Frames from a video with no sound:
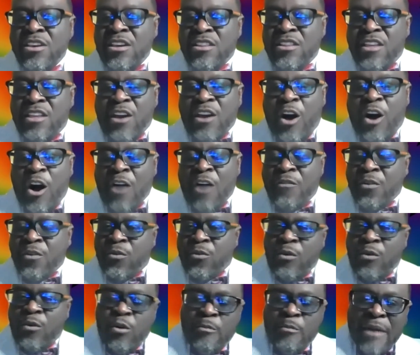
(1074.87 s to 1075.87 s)
They offer
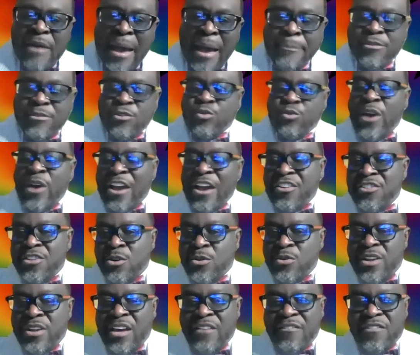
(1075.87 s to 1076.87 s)
roadmap
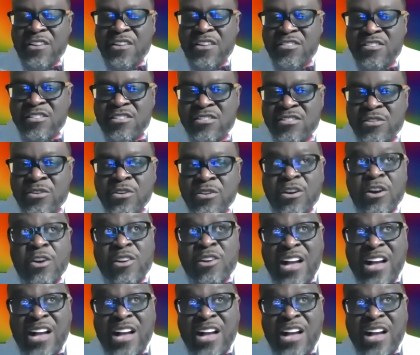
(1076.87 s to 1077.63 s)
directional definitions or